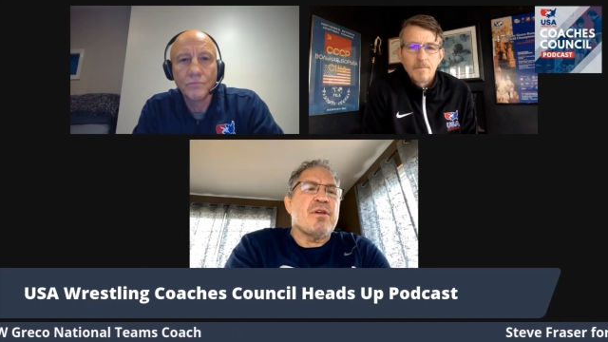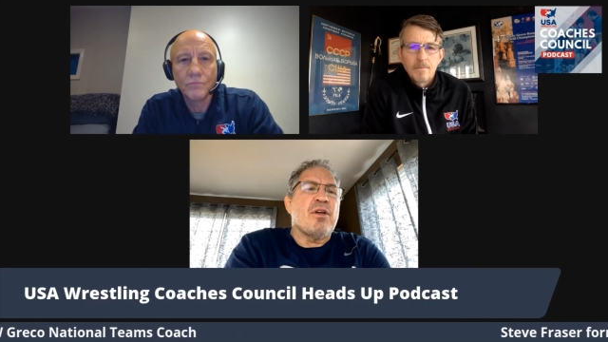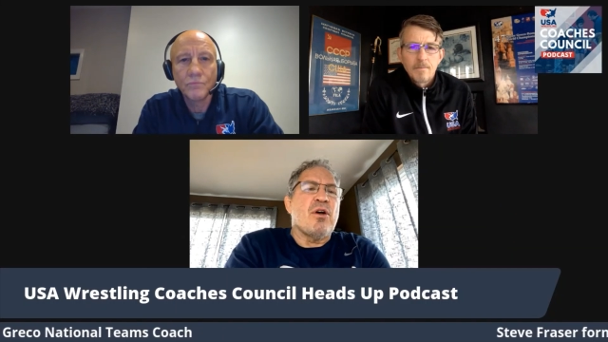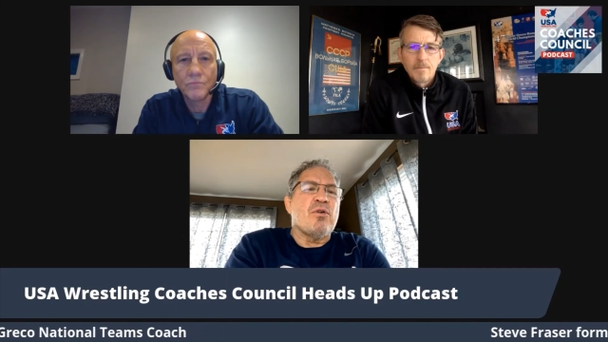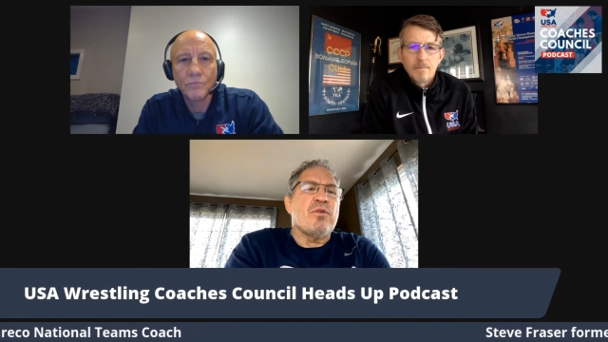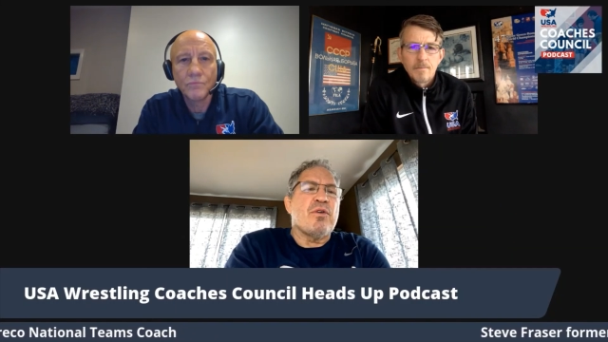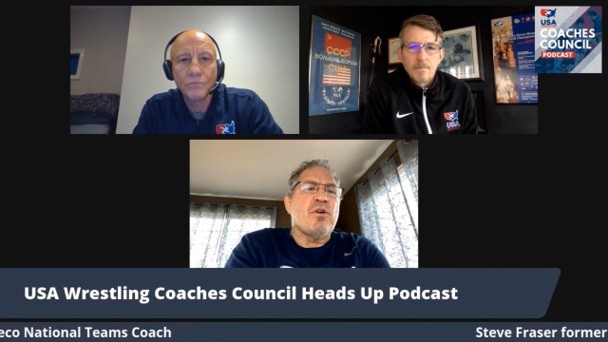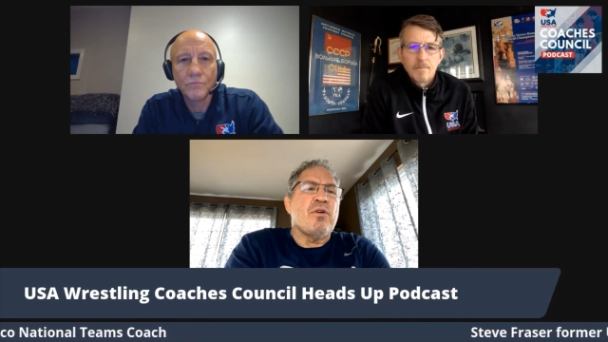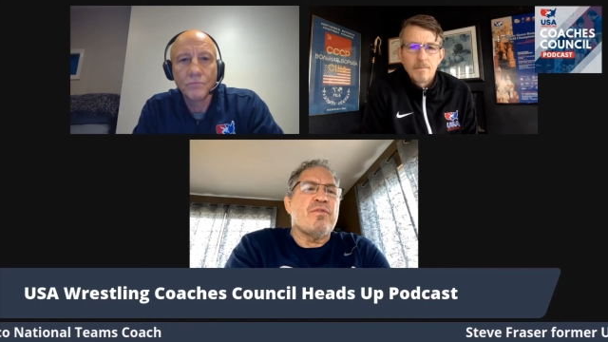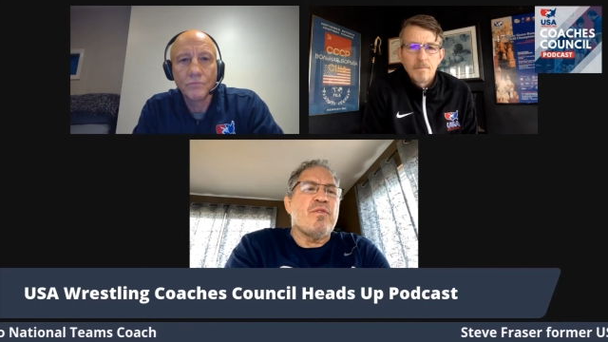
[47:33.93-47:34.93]
Speaker 1: go
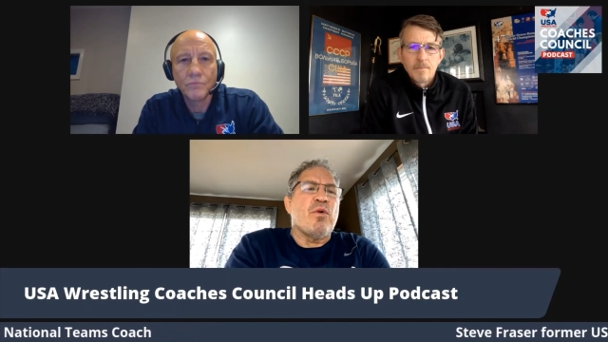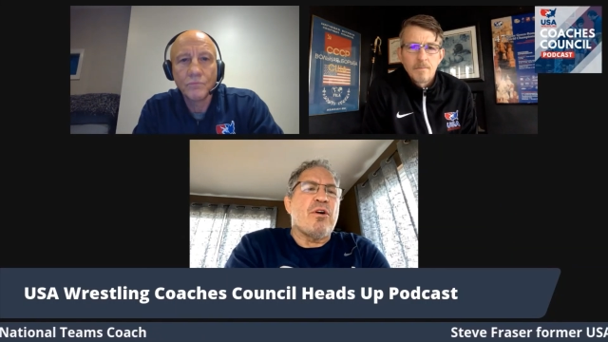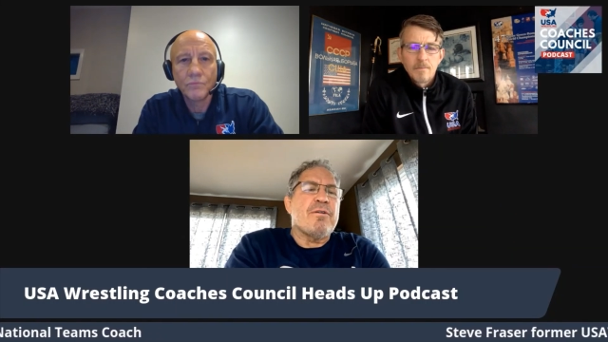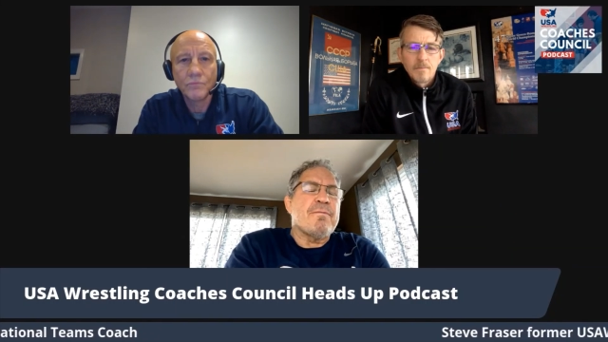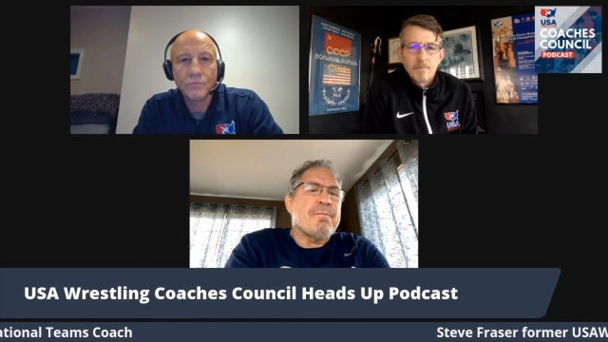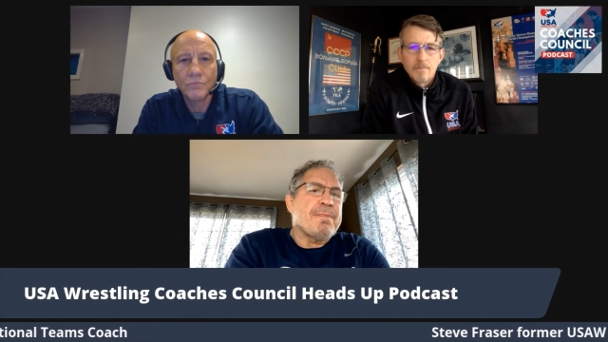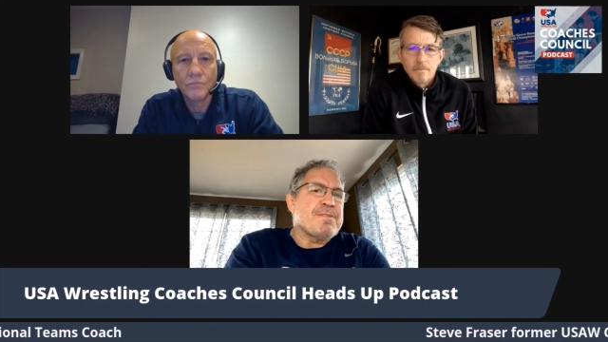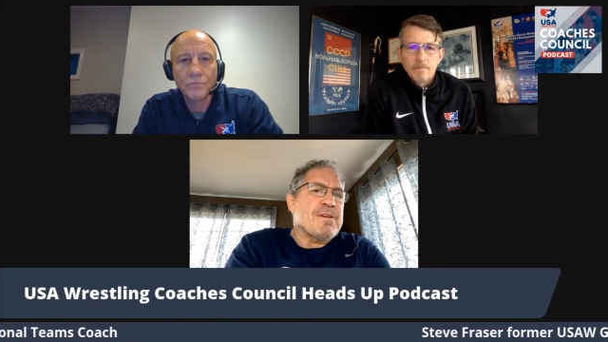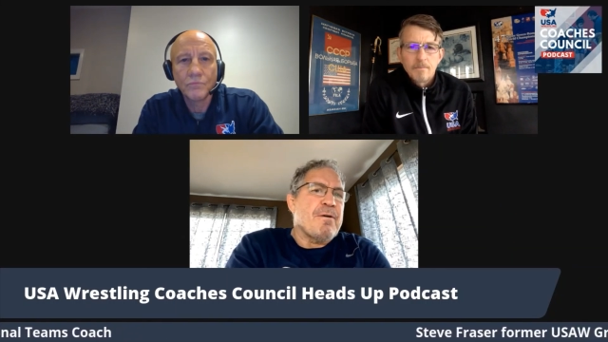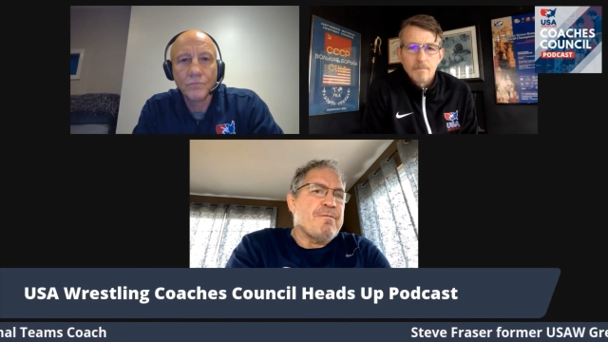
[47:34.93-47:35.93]
go for.
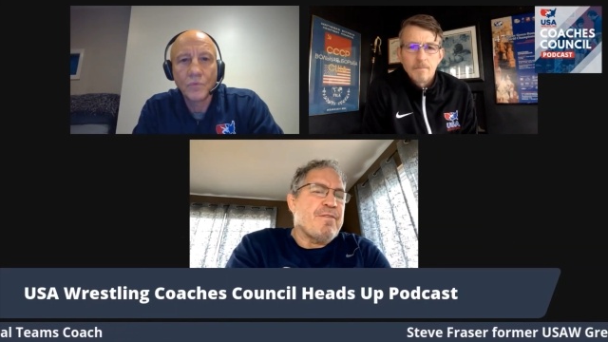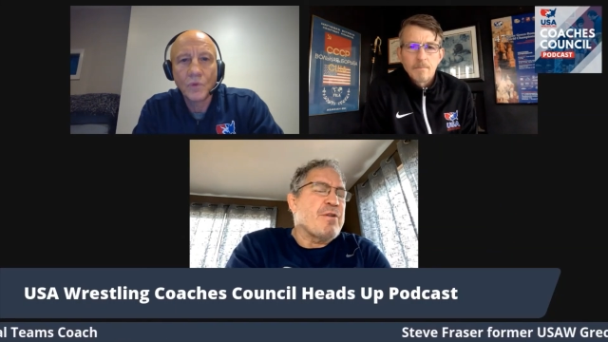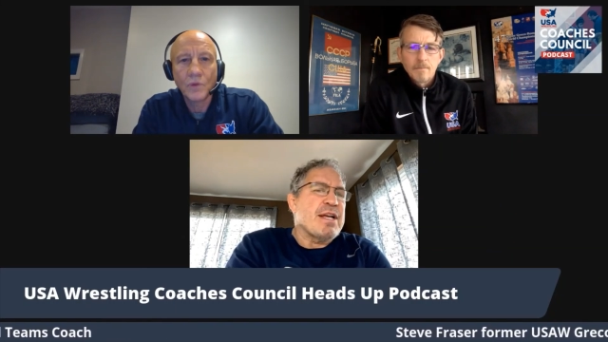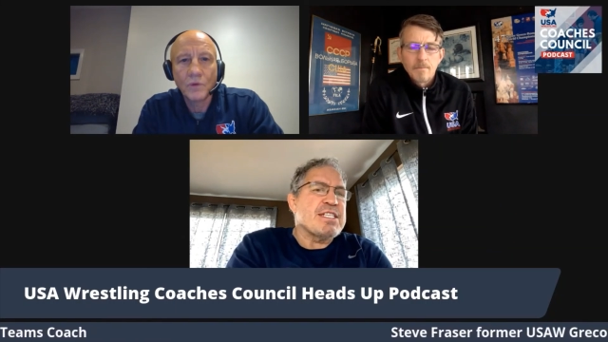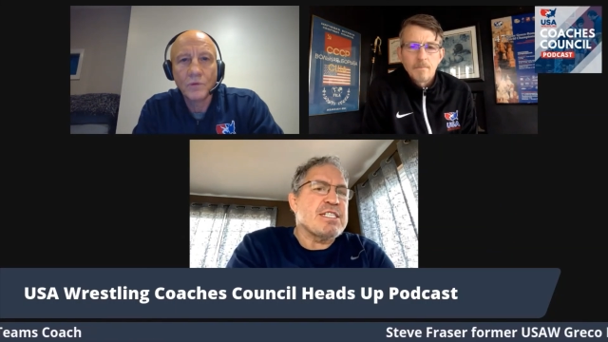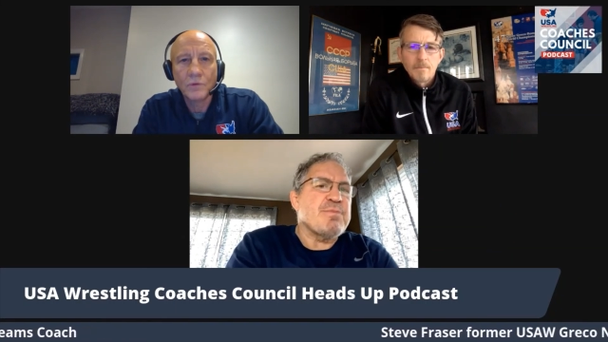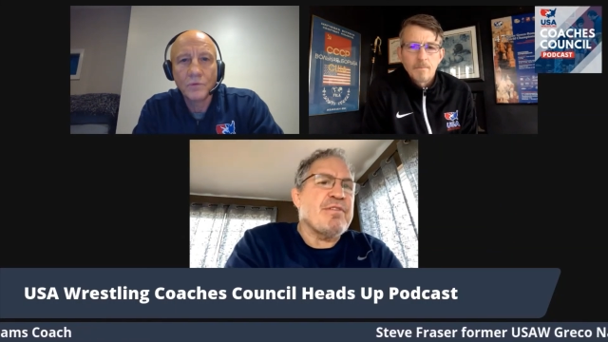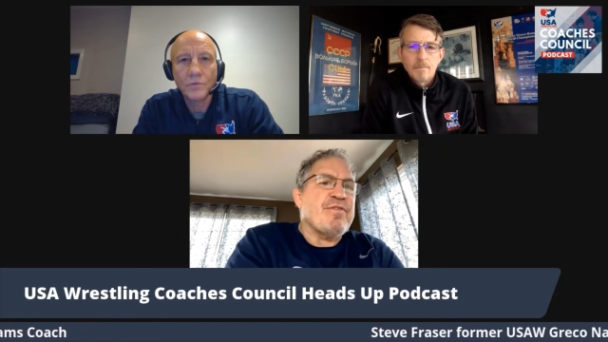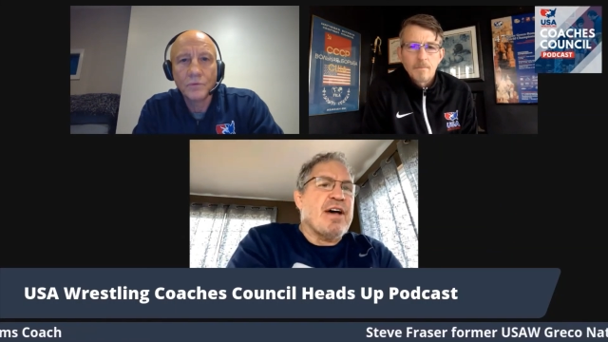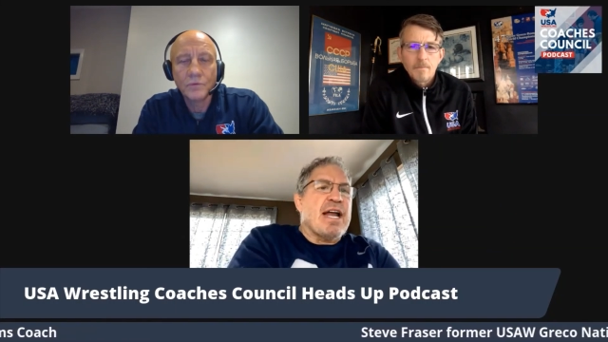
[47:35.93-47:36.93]
So fundraising has been
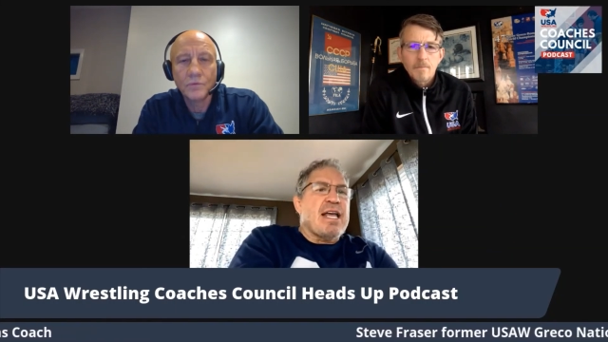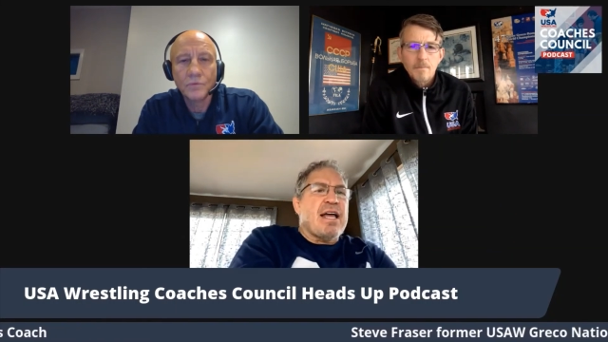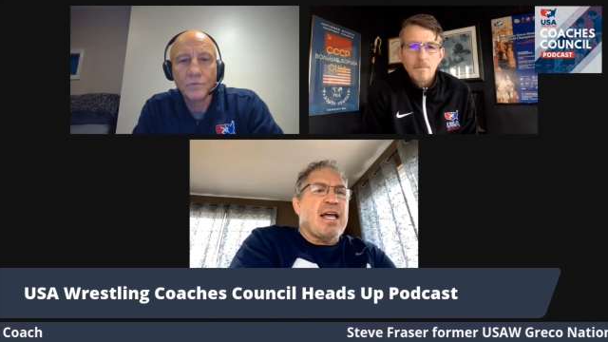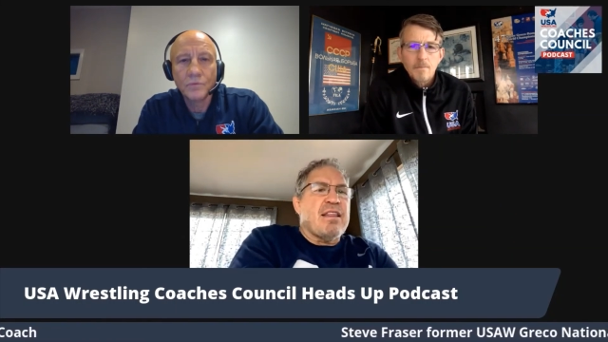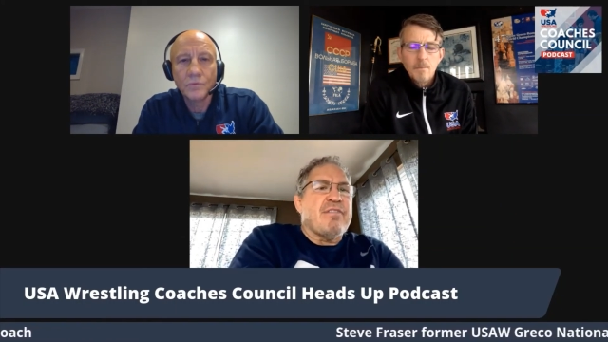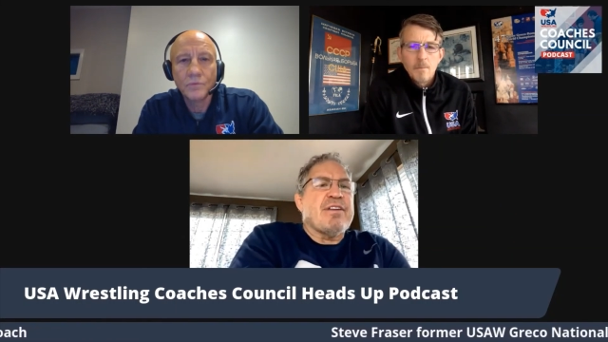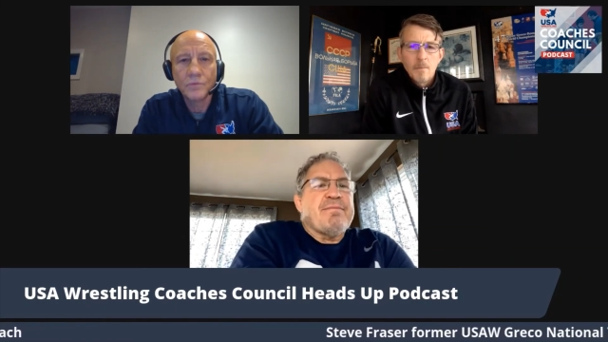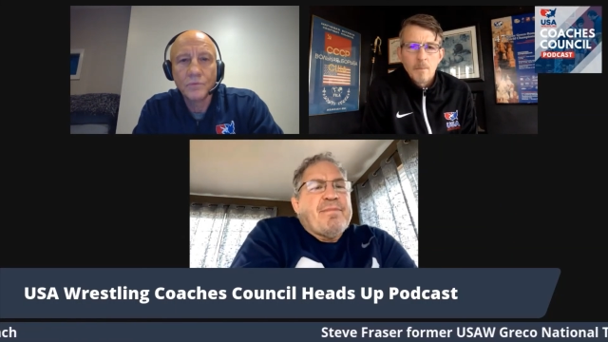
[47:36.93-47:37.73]
fun. I, I love it.